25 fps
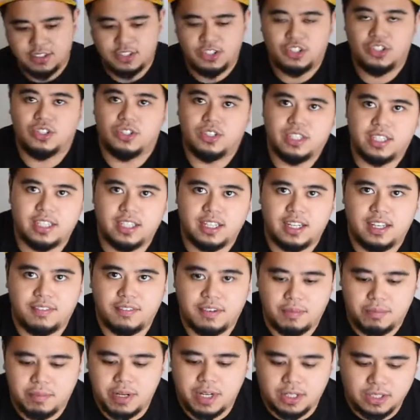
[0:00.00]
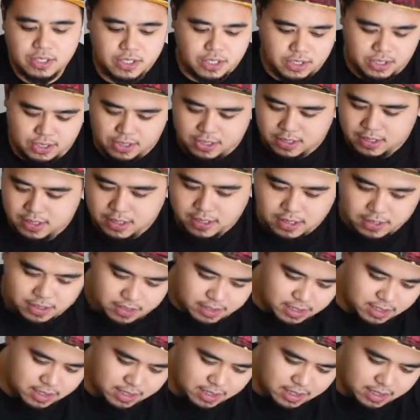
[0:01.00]
Jordan 11 bucks,
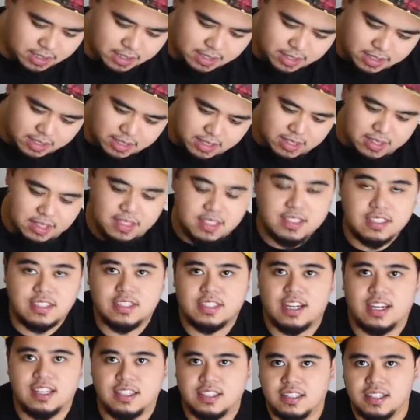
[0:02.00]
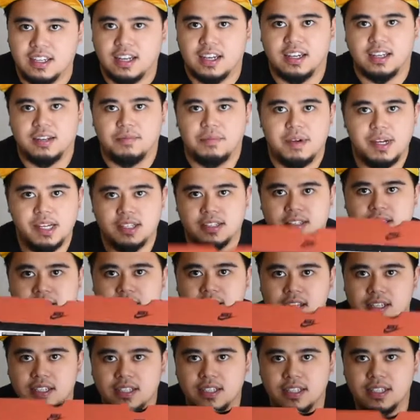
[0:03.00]
size 9, my
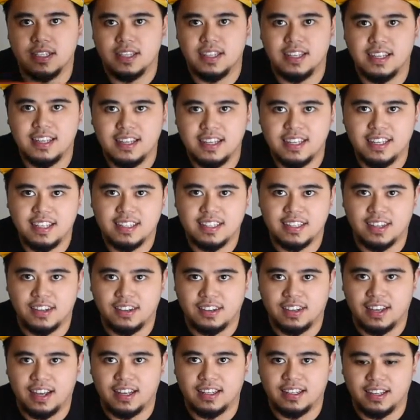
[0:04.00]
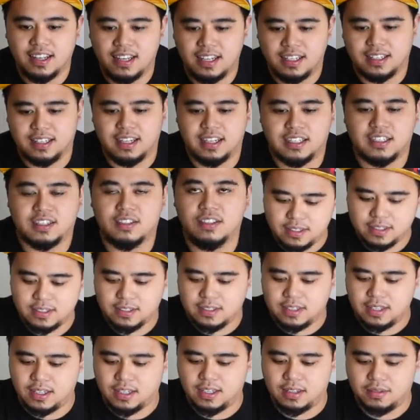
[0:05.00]
size. Got that. That's the
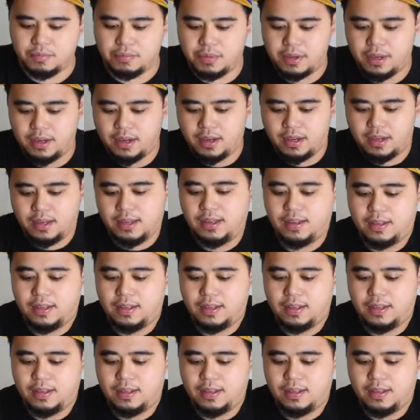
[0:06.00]
second page.